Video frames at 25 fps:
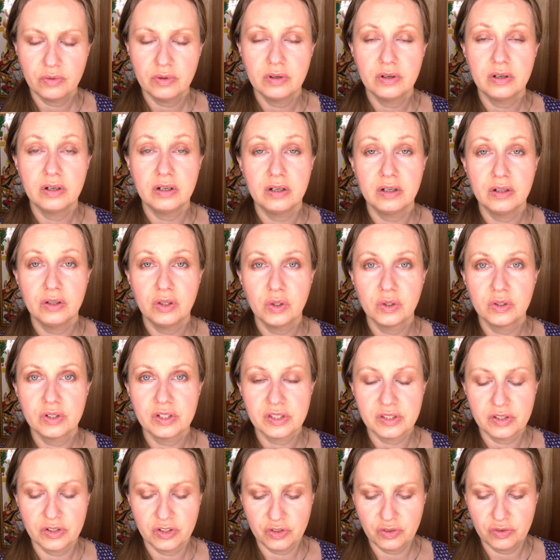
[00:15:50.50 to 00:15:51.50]

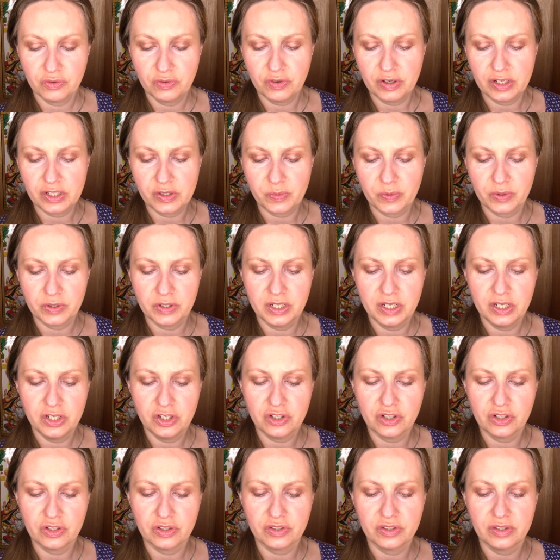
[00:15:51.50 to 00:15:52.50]
long-distance
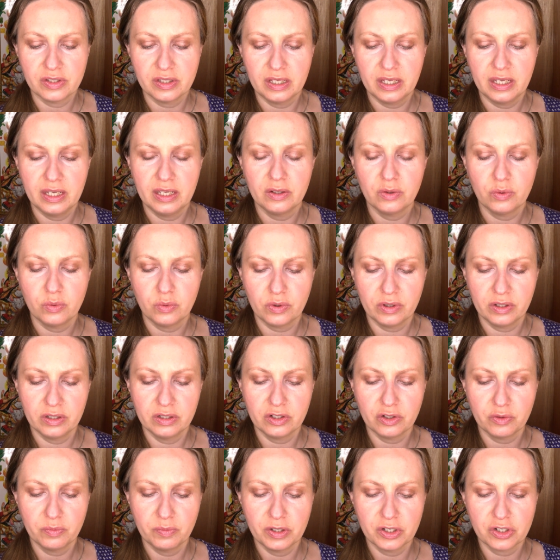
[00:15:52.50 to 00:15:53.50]
transportations and or
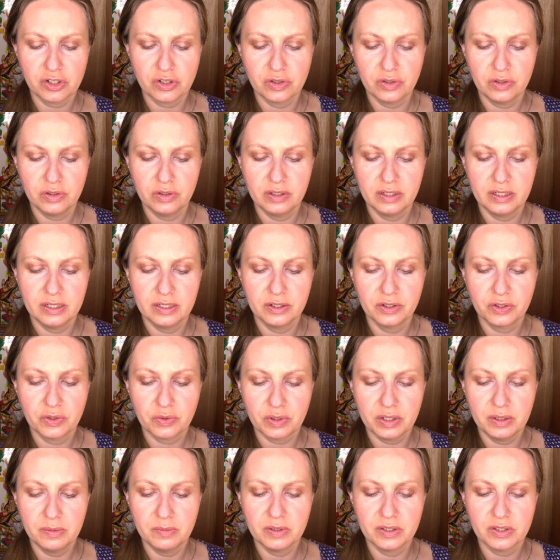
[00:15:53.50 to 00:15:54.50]
international
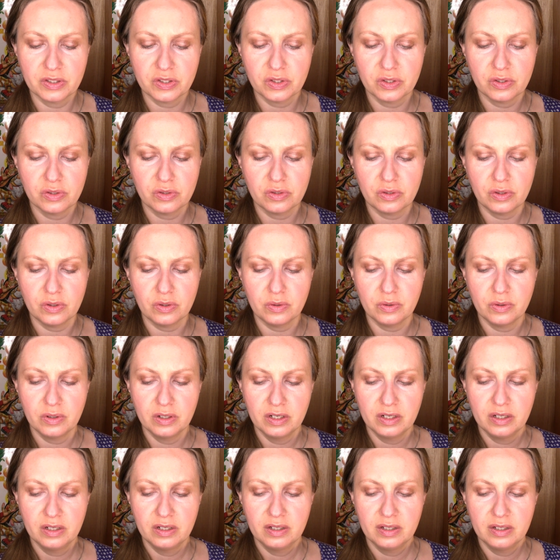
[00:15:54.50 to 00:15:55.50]
agreements. So
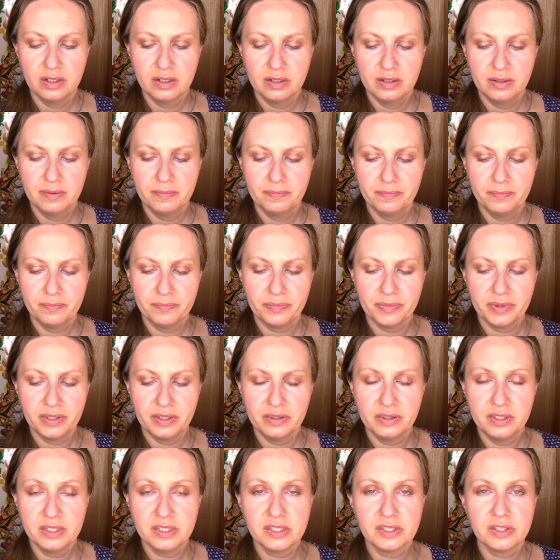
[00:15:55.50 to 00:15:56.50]

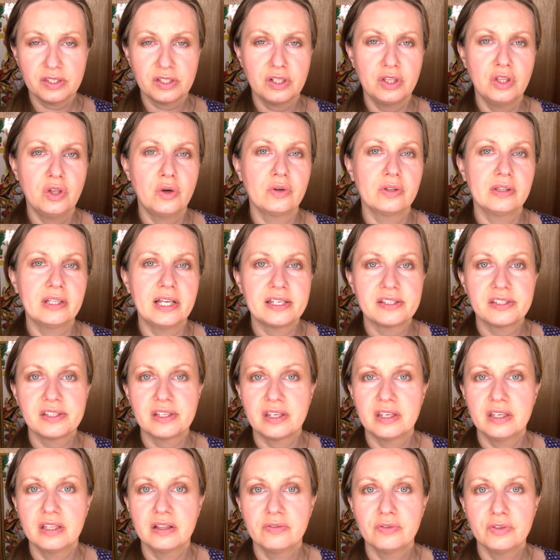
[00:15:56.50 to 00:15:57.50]
this is a
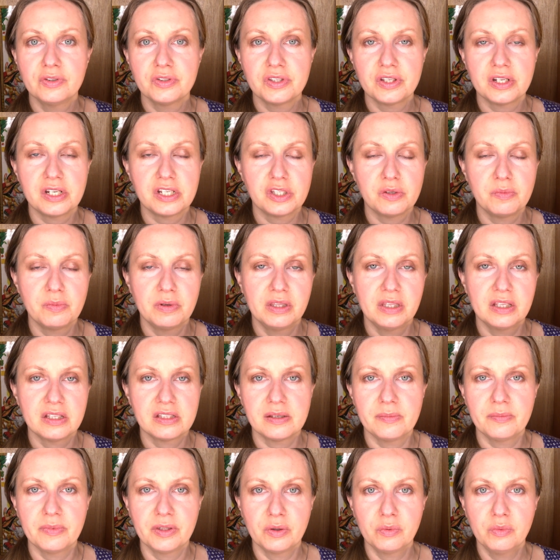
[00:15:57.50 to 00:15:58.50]
long-lasting influence. It doesn't mean that
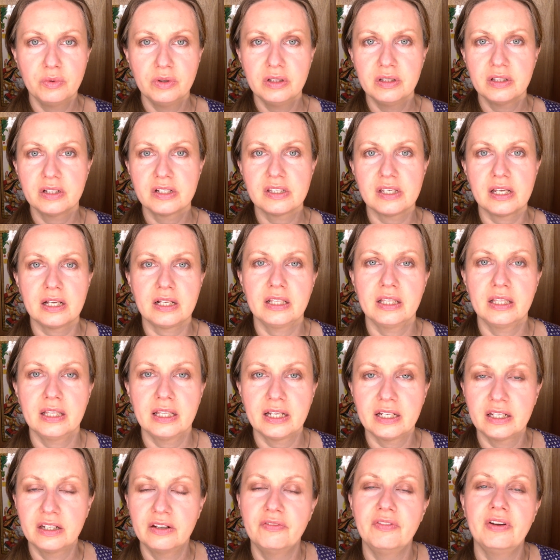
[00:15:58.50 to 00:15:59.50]
something will exactly
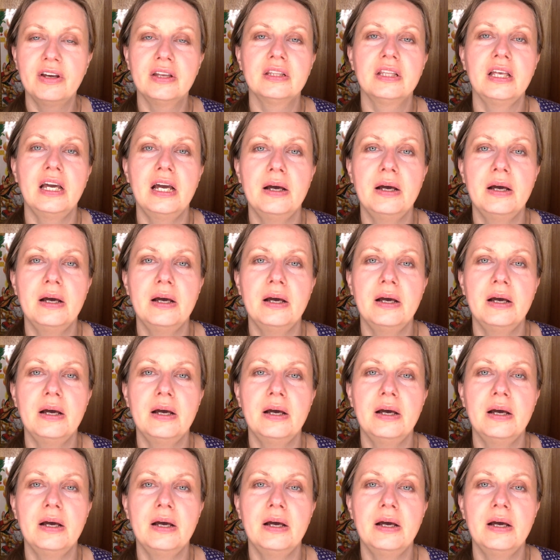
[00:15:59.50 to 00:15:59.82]
like an event